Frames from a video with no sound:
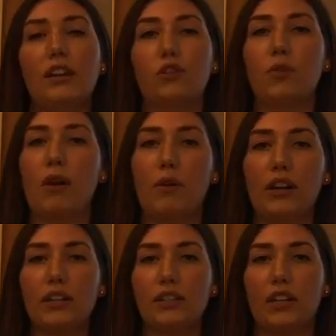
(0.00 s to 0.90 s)
so we might
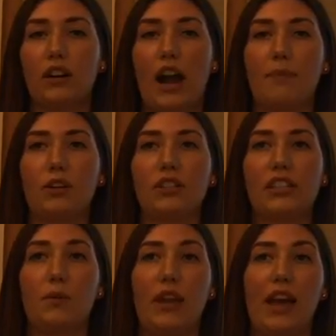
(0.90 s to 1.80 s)
want to consider options
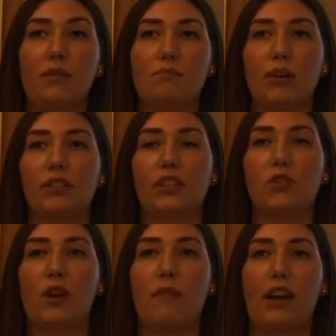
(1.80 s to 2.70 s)
that we hadn't built
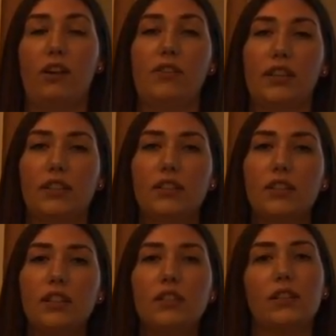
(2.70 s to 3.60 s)
into our model in this
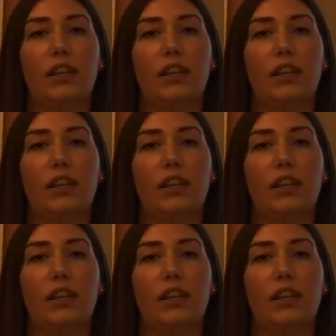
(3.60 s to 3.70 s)
instance,